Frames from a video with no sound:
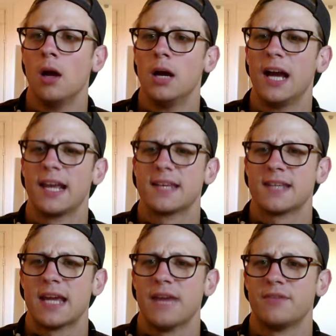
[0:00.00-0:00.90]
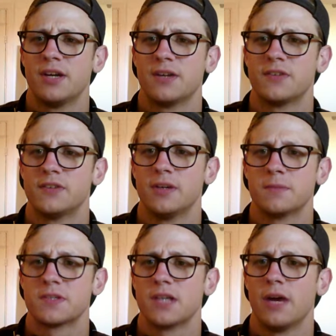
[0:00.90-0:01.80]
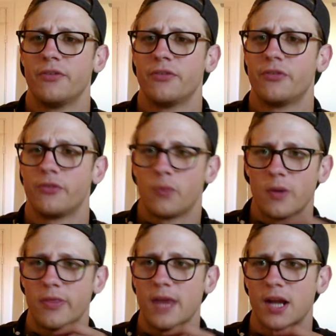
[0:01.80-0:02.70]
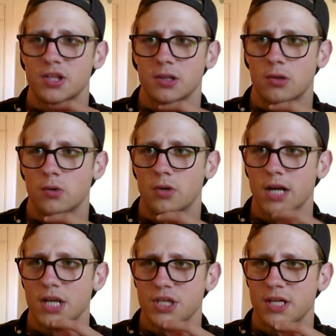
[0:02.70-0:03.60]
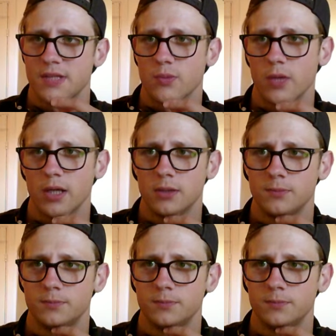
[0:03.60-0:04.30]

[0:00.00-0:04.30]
I guess I have done some stuff with the actual core engine as well.